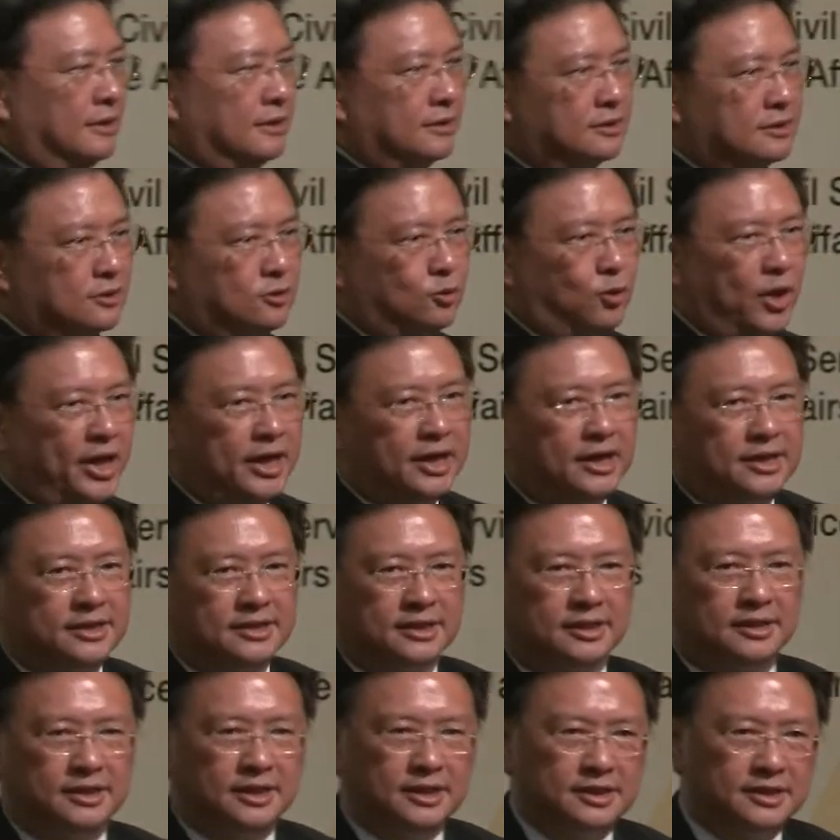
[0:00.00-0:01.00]
So whether it's
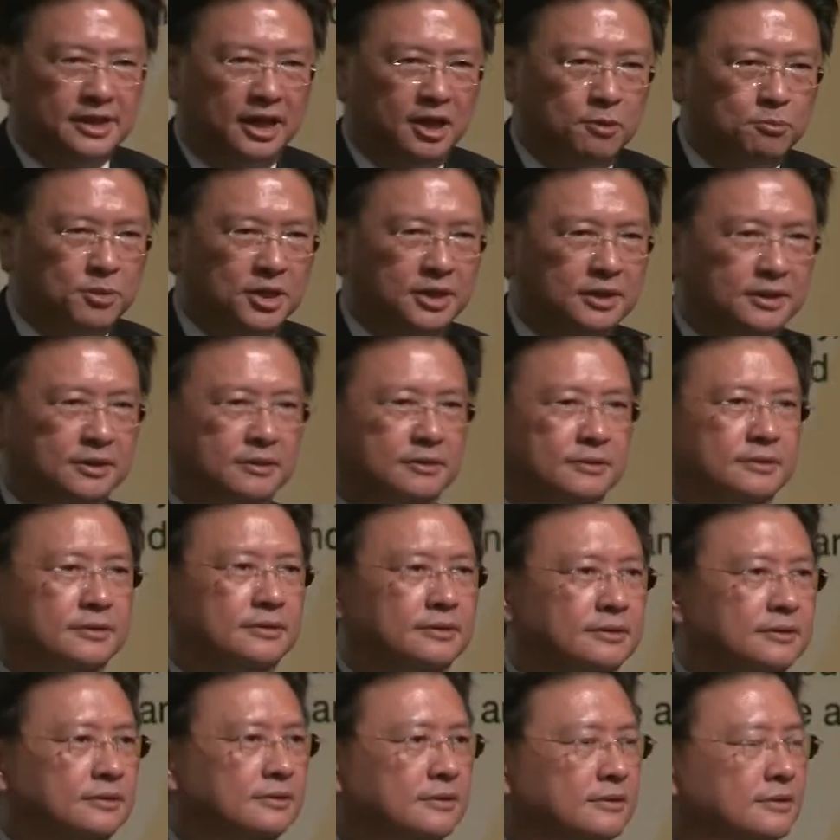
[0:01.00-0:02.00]
a disabled,
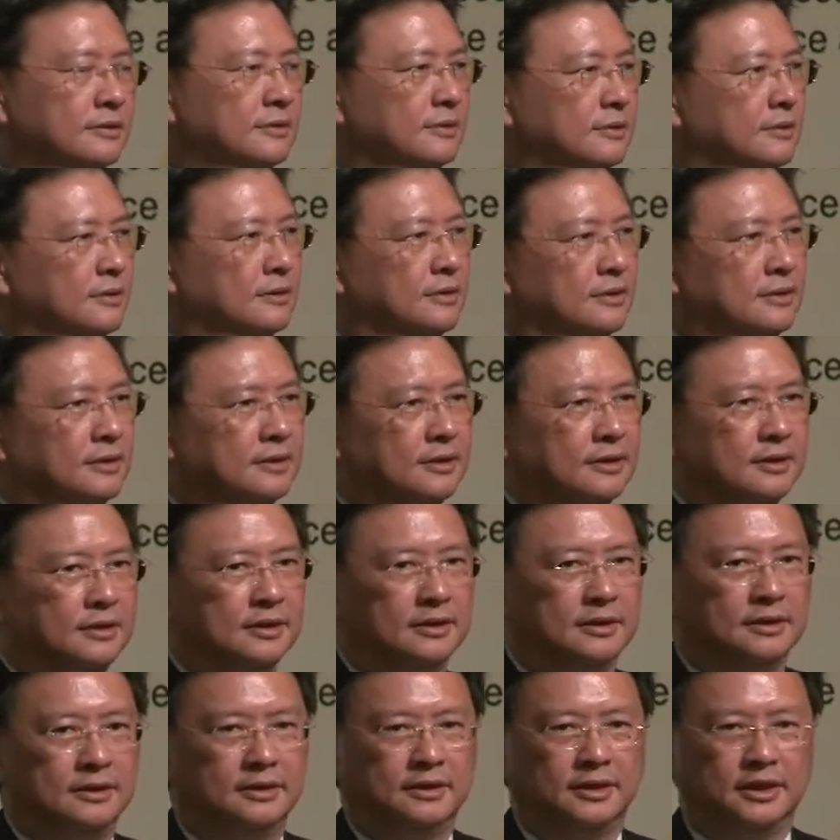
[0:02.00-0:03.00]

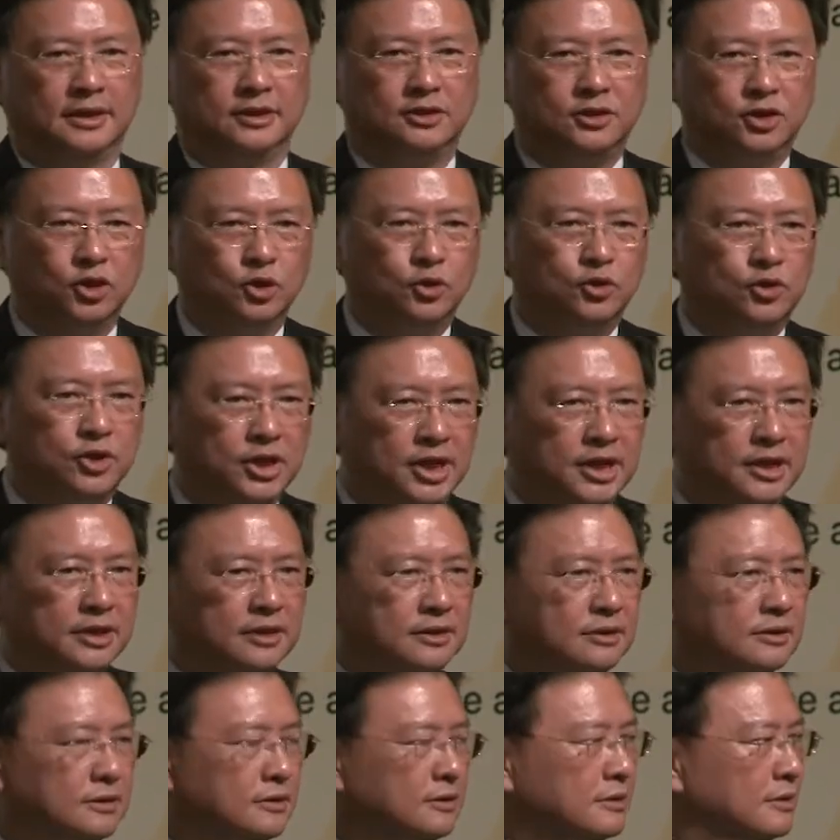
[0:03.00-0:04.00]
their
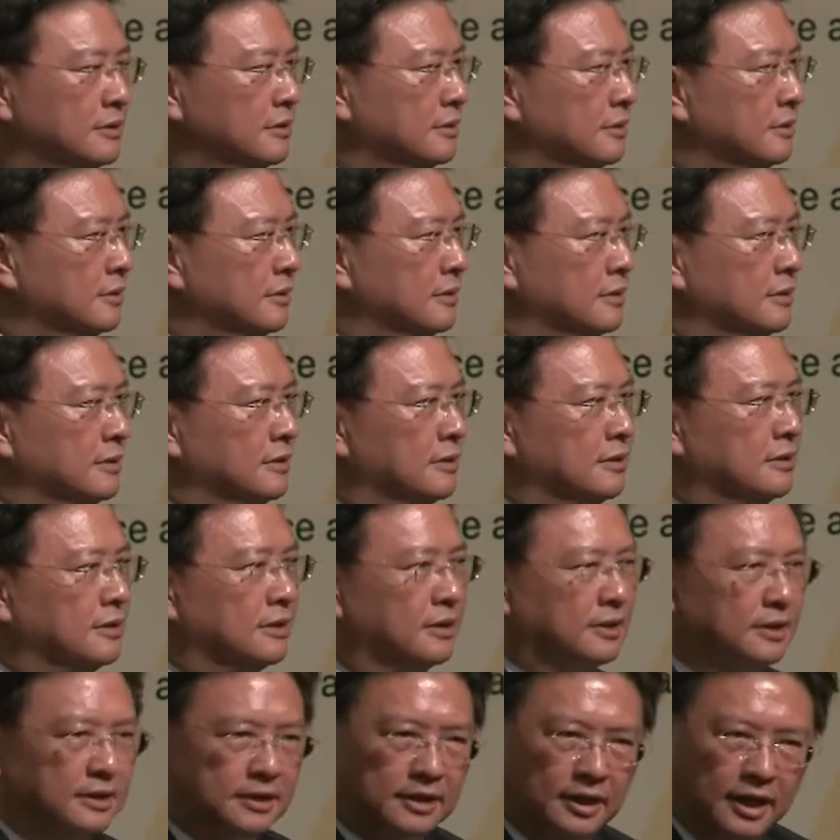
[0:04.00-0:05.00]
children,
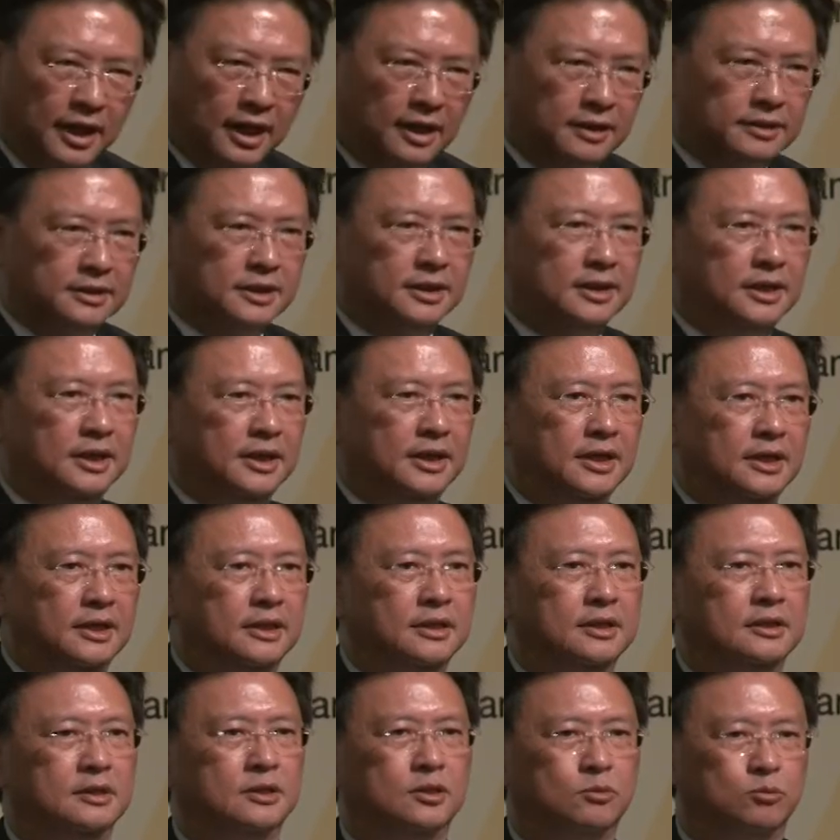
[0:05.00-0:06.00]

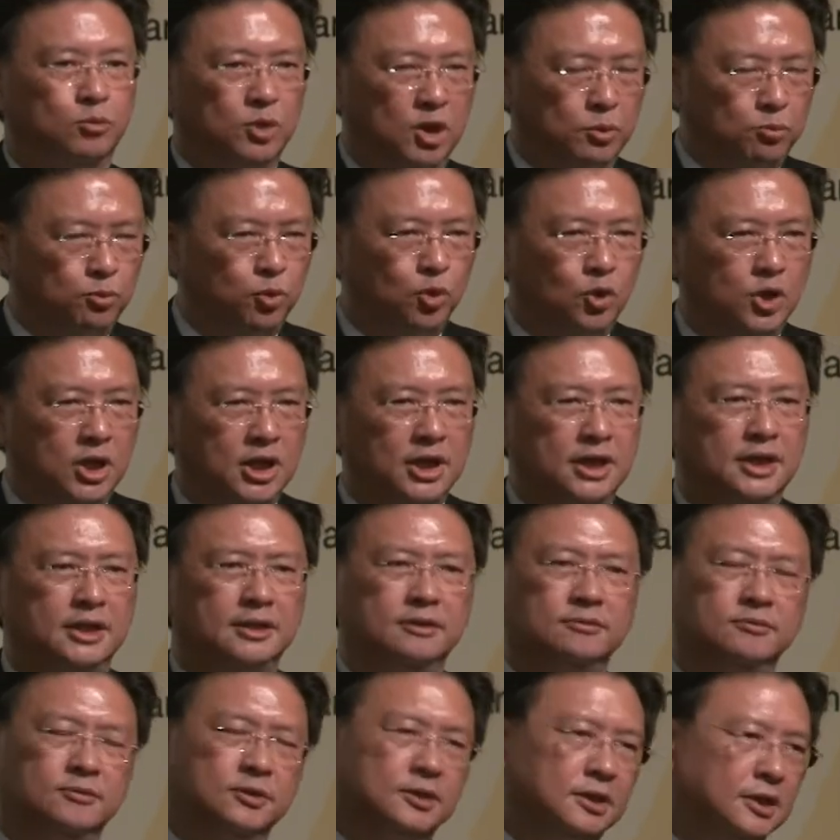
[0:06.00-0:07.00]
elderly, the poor,
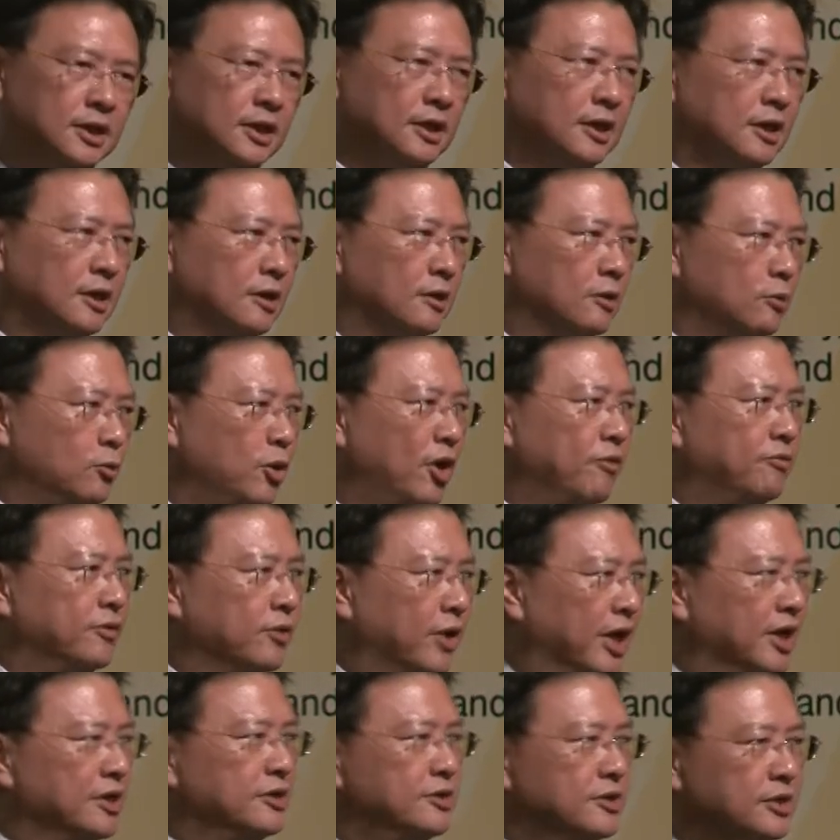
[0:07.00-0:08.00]
we have to
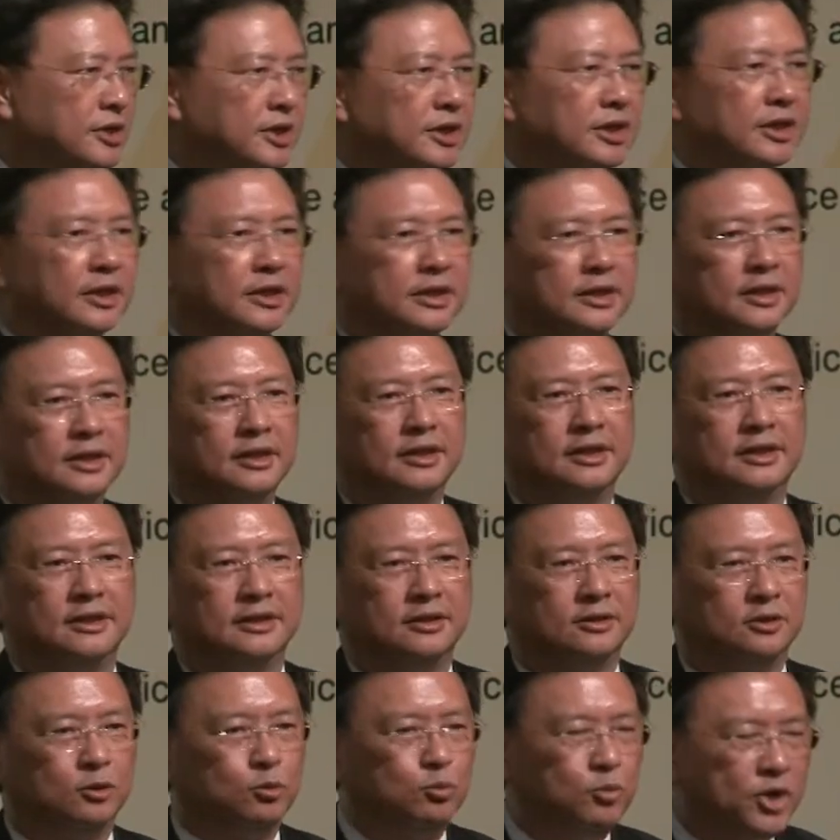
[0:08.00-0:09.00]
ensure
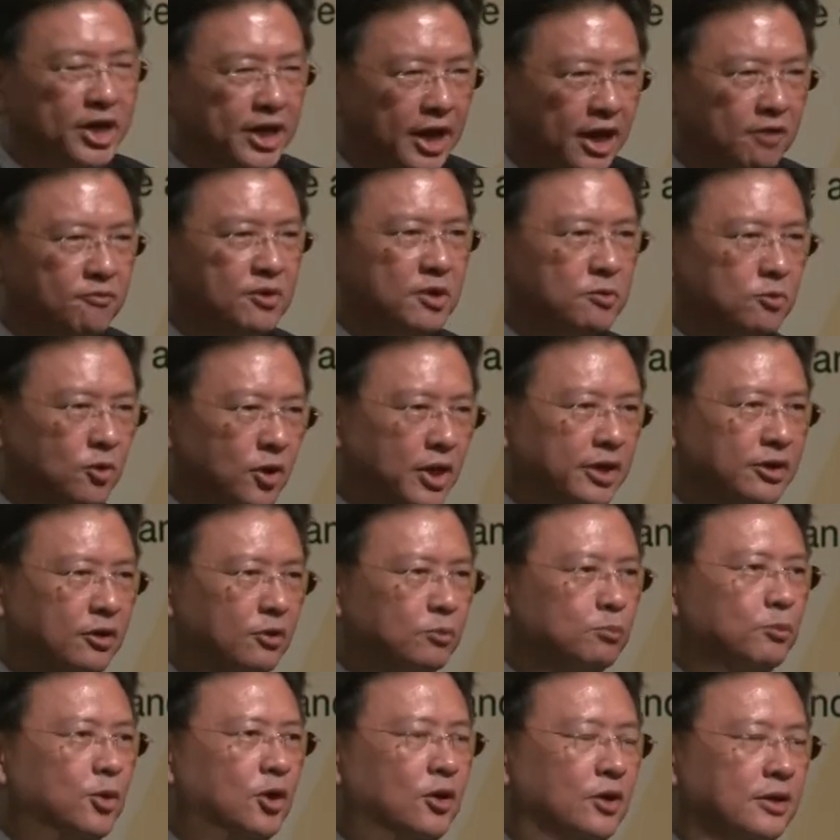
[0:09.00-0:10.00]
to bring everyone
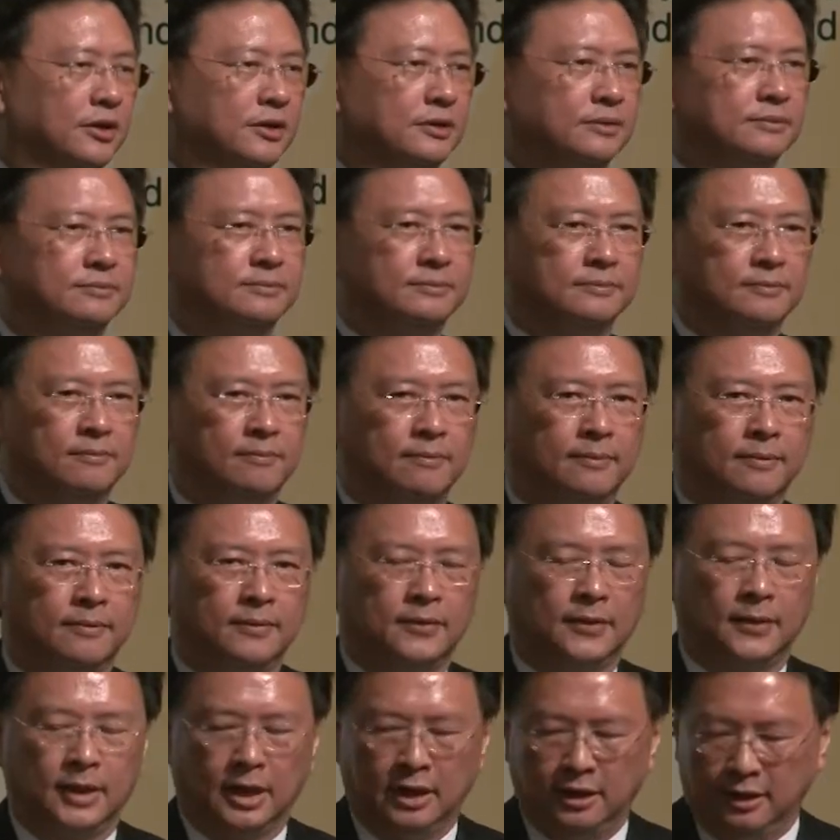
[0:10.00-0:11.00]
on board.
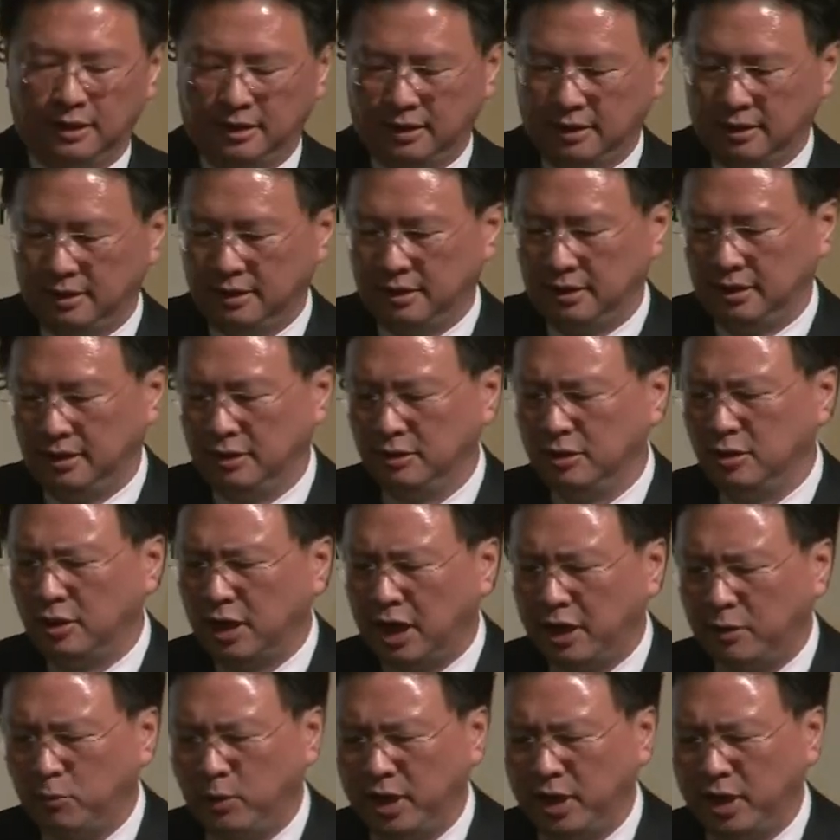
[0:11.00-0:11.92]
You know, I